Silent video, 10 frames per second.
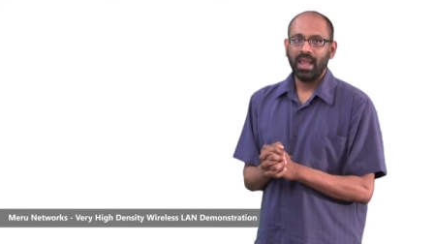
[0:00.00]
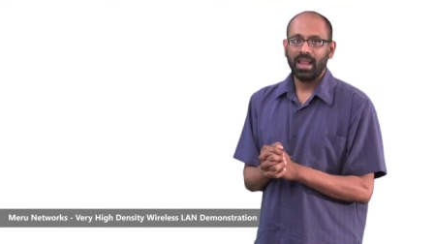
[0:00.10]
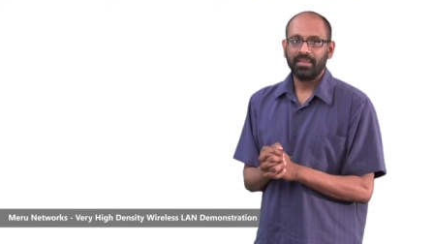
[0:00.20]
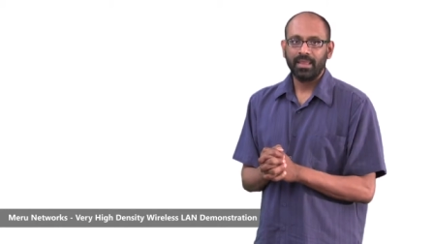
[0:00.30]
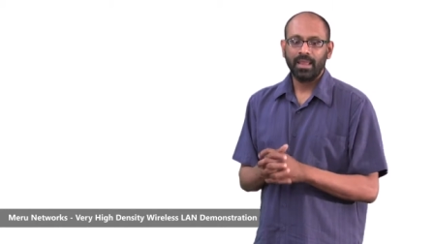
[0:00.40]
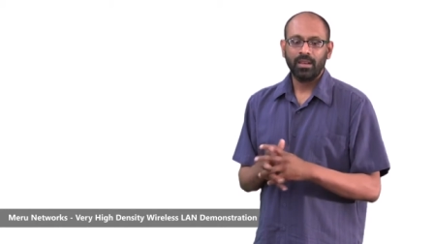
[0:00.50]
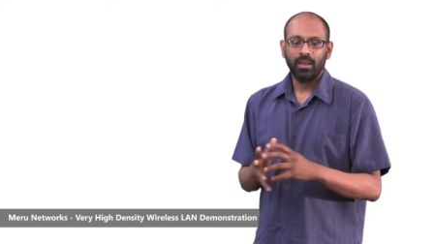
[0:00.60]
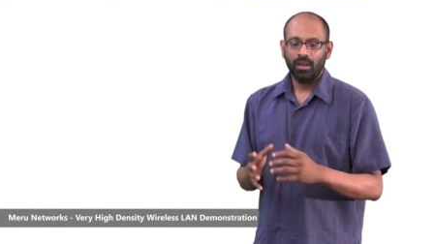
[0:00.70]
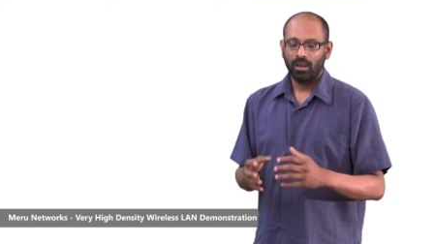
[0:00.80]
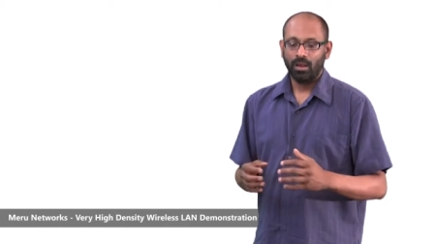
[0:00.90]
and then
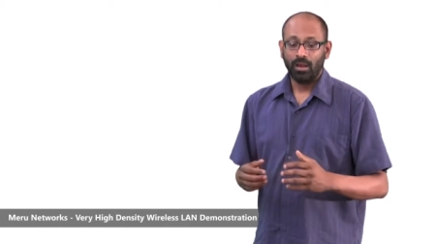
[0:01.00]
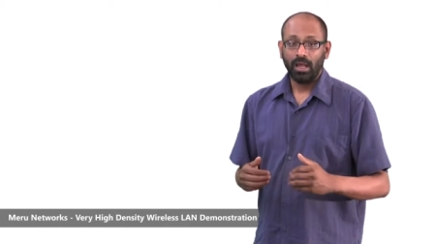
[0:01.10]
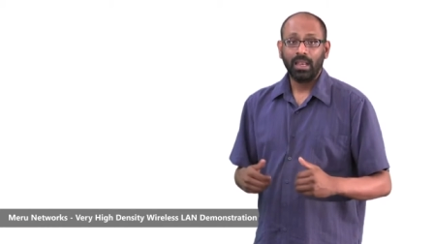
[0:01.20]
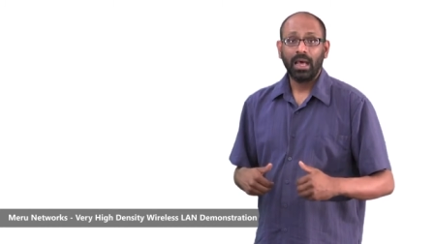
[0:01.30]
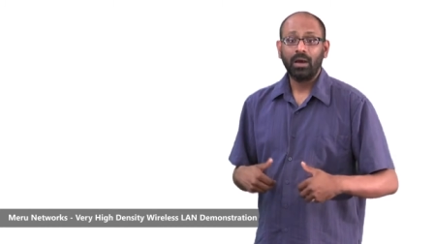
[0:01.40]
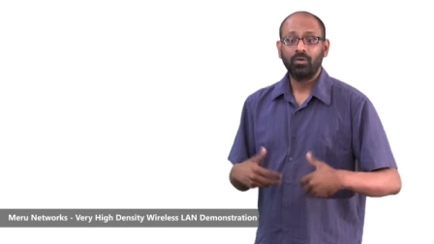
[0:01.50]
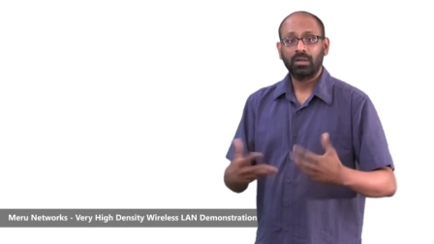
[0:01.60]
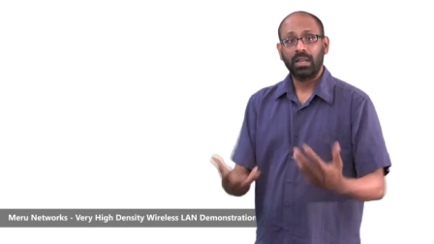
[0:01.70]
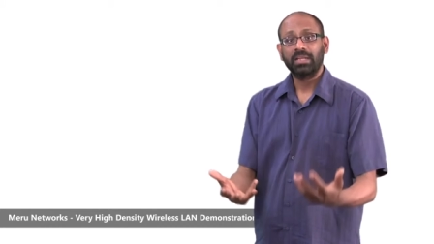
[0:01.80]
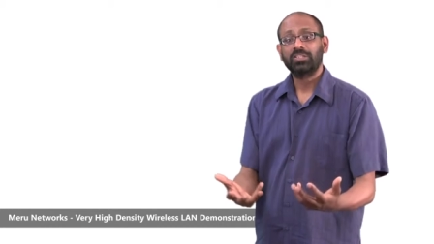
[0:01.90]
uh,
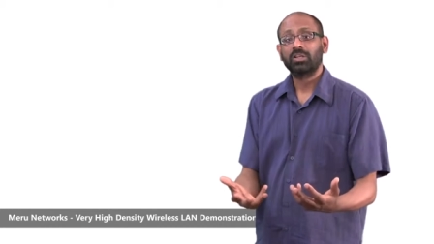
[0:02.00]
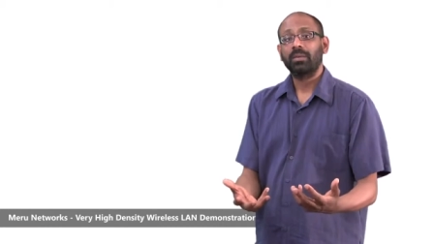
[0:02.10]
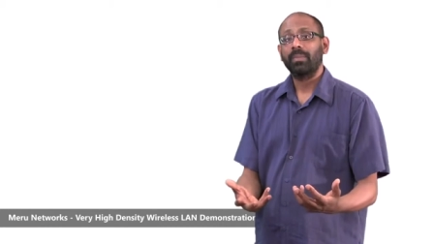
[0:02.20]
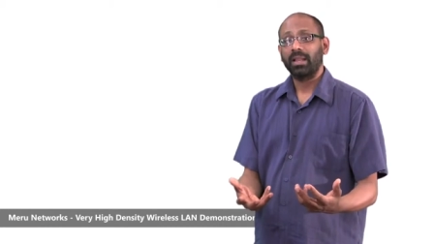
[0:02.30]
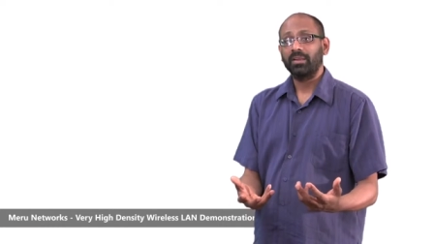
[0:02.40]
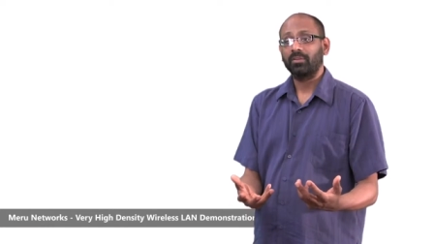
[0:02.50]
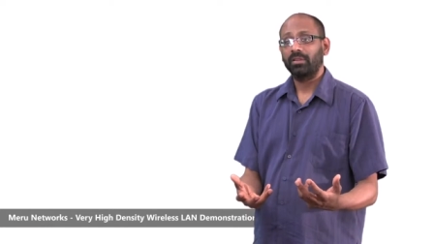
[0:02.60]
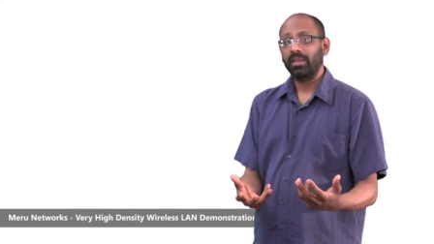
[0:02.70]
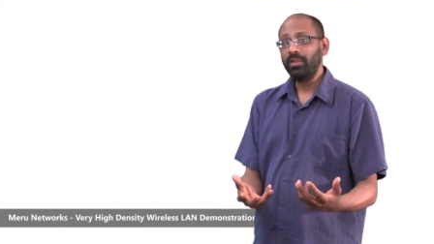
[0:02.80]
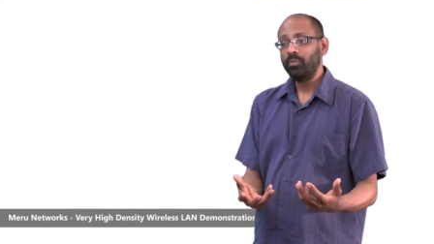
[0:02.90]
allowed clients to come back into
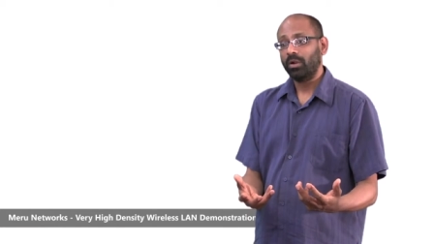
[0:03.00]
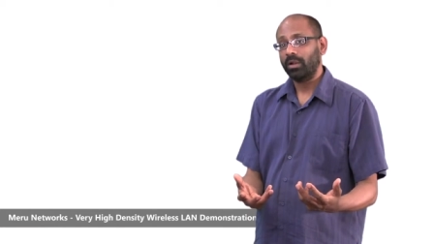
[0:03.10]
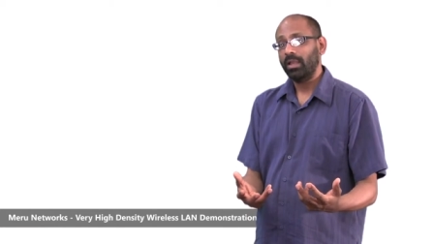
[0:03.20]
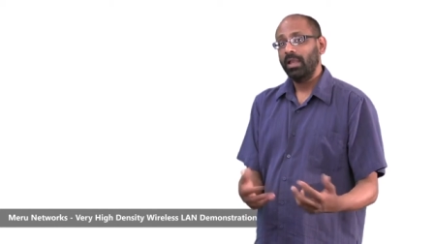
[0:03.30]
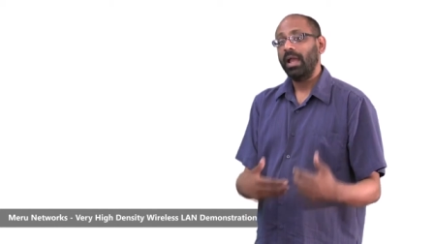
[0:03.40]
the network.